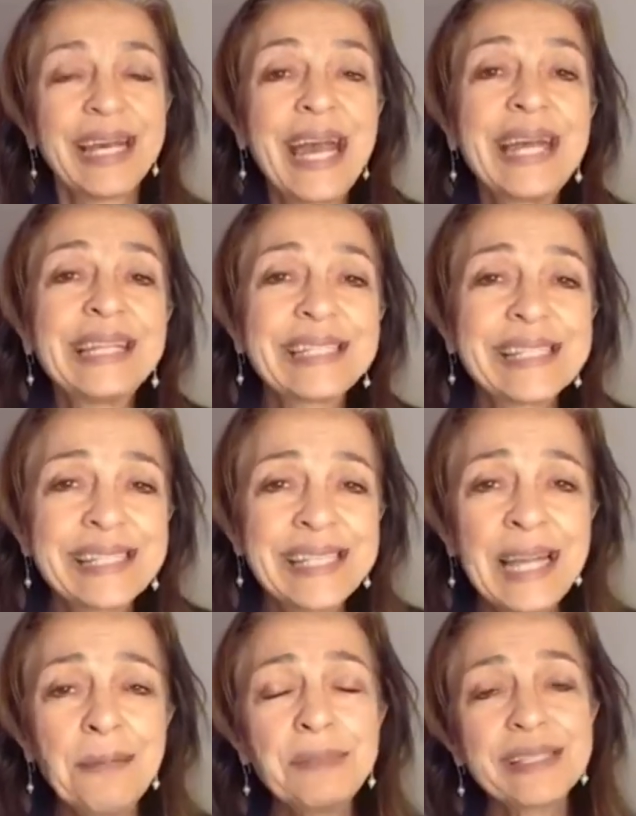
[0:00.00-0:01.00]
And the
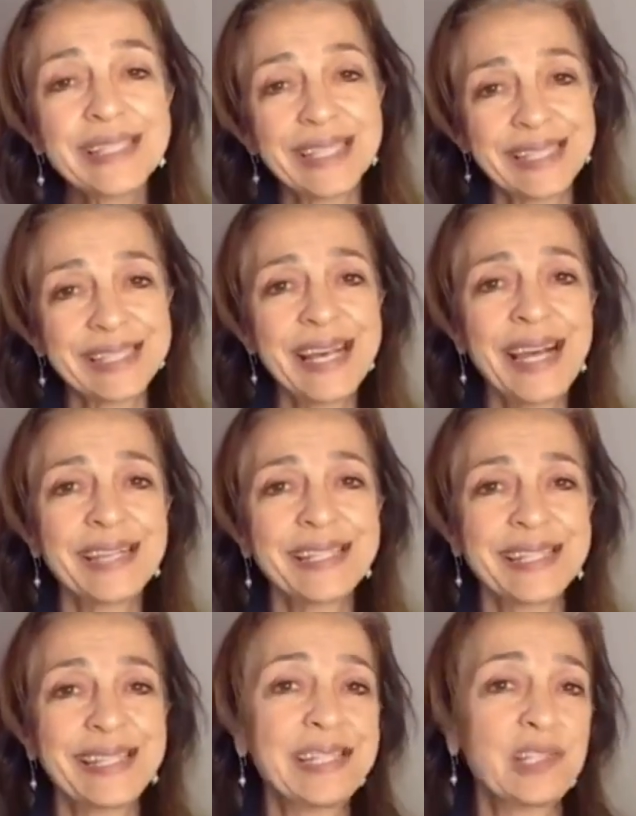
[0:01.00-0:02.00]
same
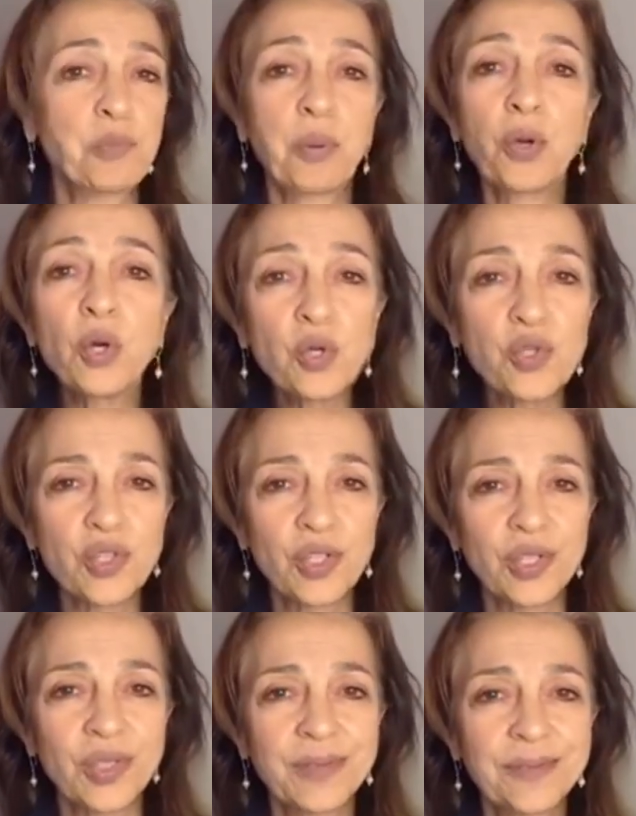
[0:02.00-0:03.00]
success is personal.